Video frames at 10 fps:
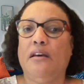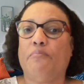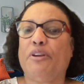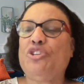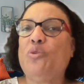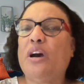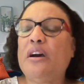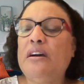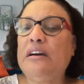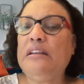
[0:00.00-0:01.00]
But you
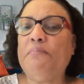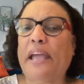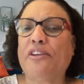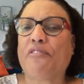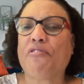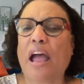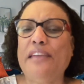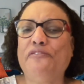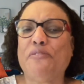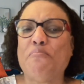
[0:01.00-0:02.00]
heard my cry
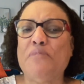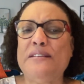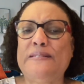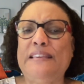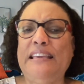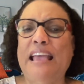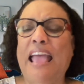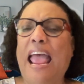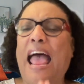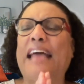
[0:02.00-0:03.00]
for mercy
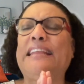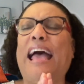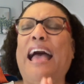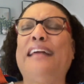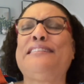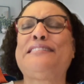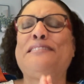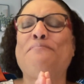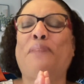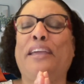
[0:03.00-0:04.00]
and
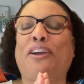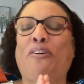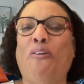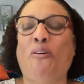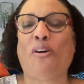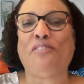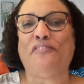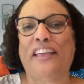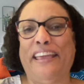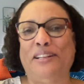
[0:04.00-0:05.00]
answered my call
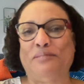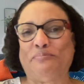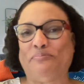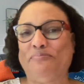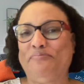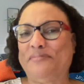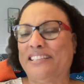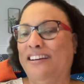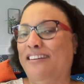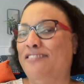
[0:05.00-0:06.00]
for help.
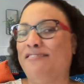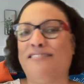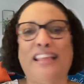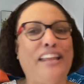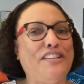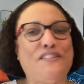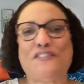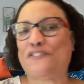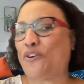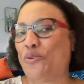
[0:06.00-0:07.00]
Oh, that is
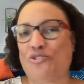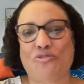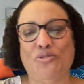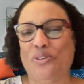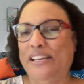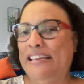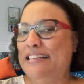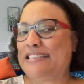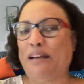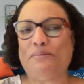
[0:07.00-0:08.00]
so true.
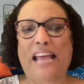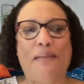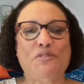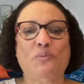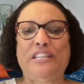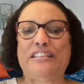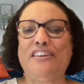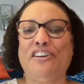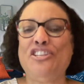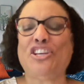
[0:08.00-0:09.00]
Sometimes we
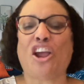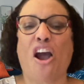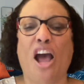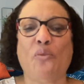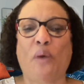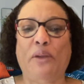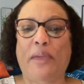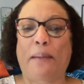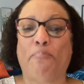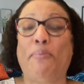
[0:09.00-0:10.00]
turn to God when
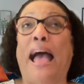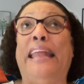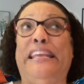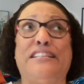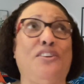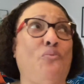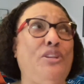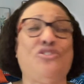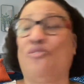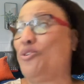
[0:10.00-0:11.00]
we are panicked and we
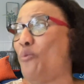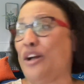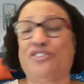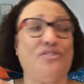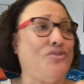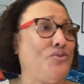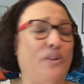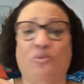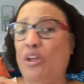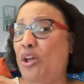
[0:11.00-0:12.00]
don't know what to do
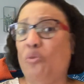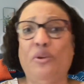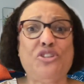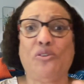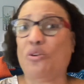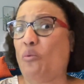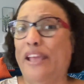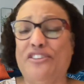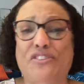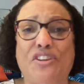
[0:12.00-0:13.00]
and we don't know
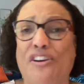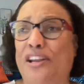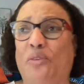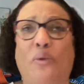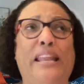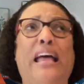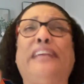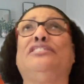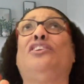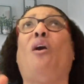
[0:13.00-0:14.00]
where to turn and we're
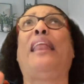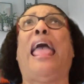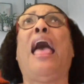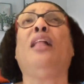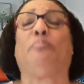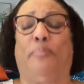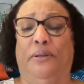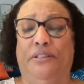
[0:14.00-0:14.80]
like, Lord, help.